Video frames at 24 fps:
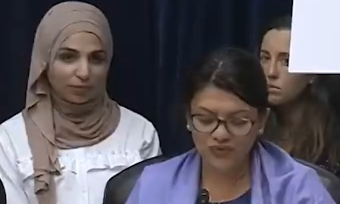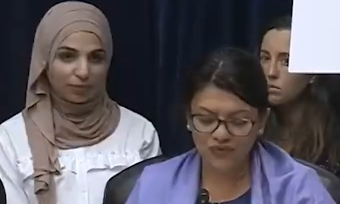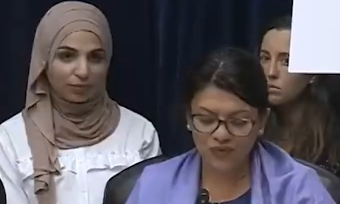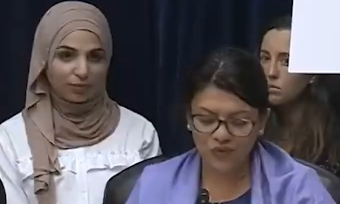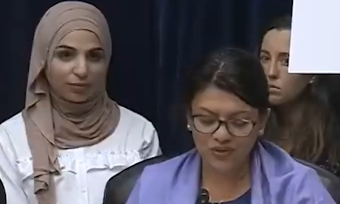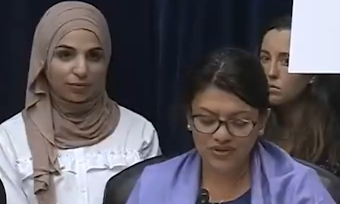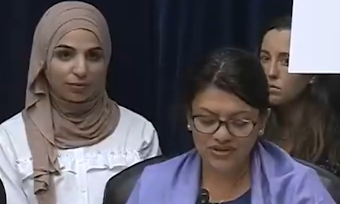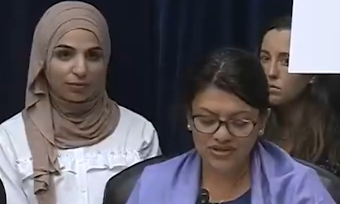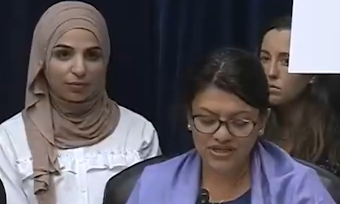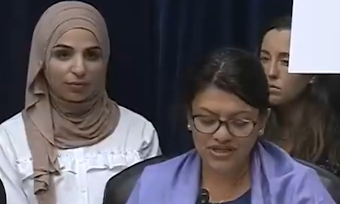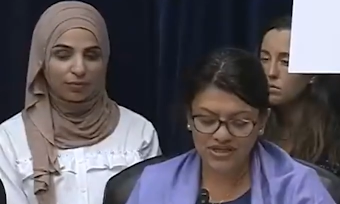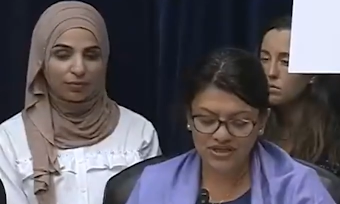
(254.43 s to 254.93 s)

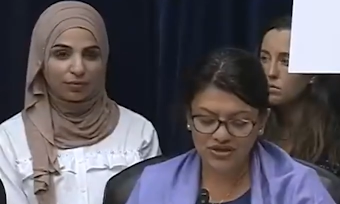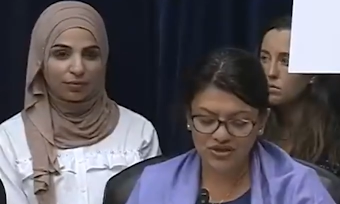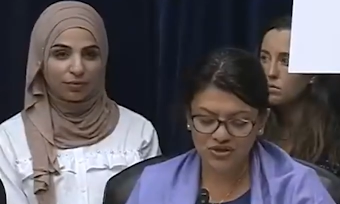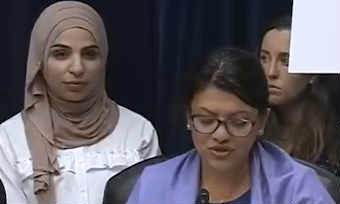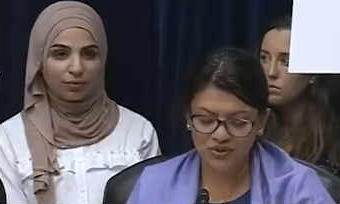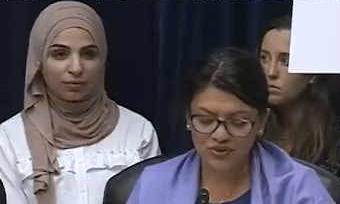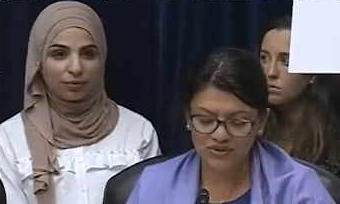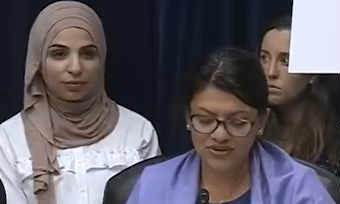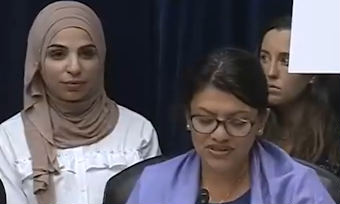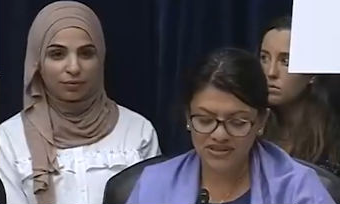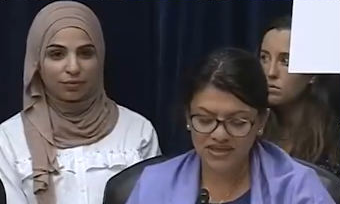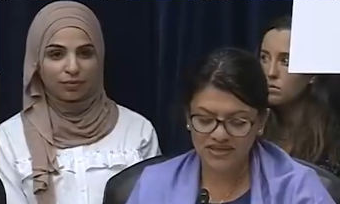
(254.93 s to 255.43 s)
Speaker 1: 14,
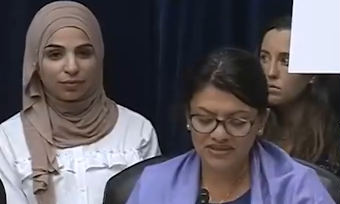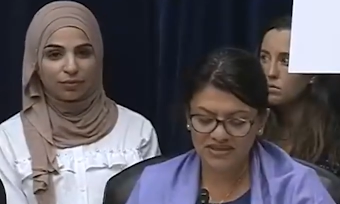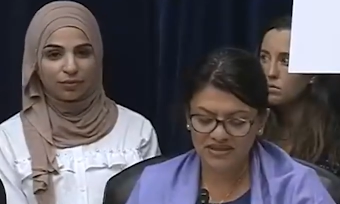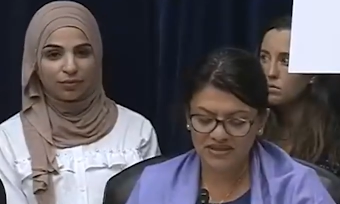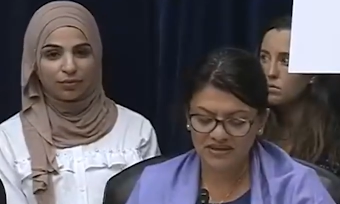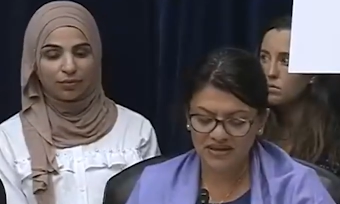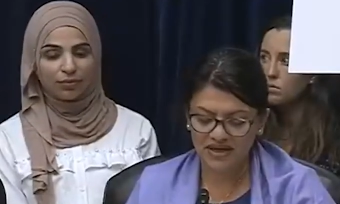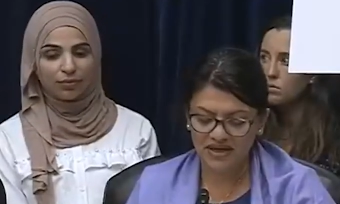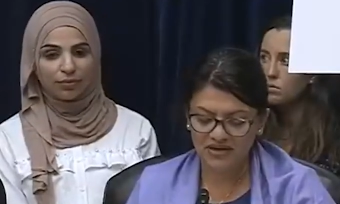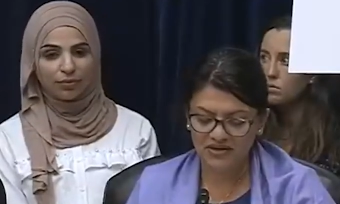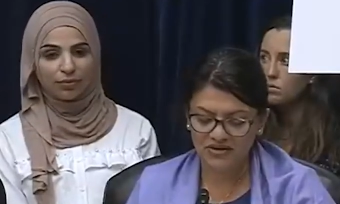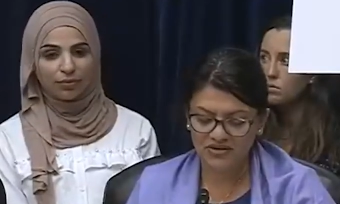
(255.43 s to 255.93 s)
Juul sent a
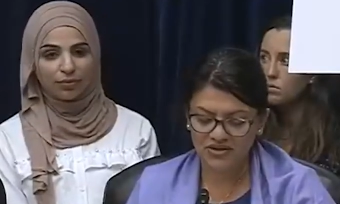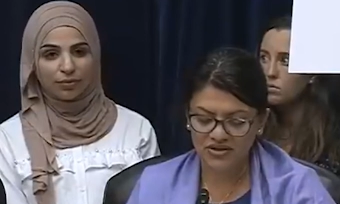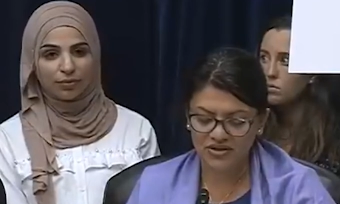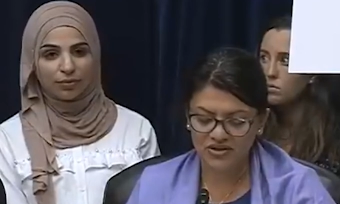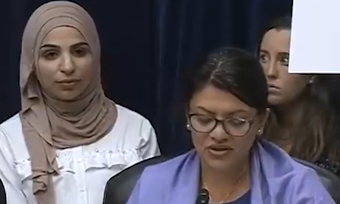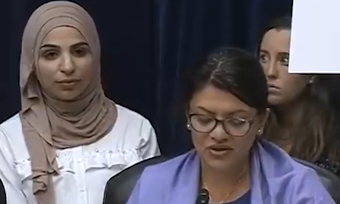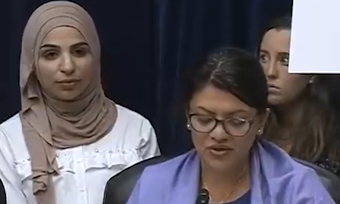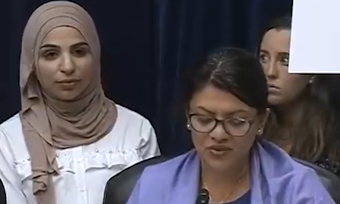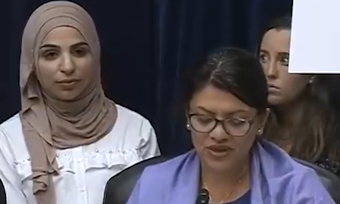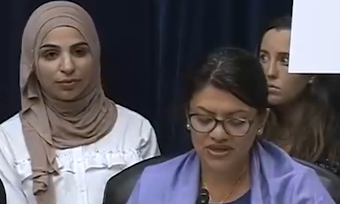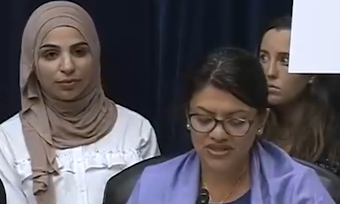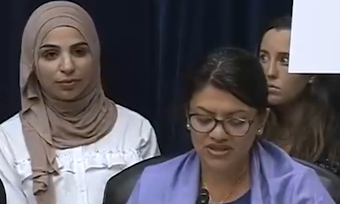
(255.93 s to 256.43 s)
letter to the
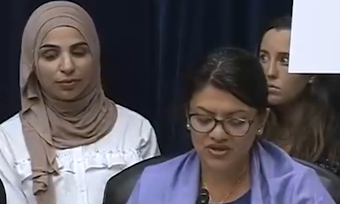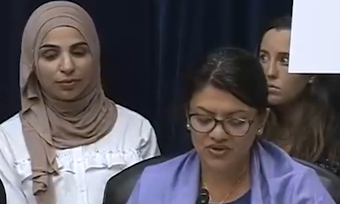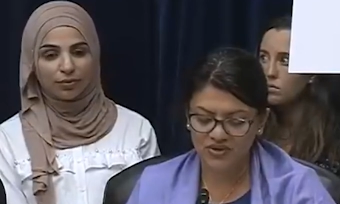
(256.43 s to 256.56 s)
U.S.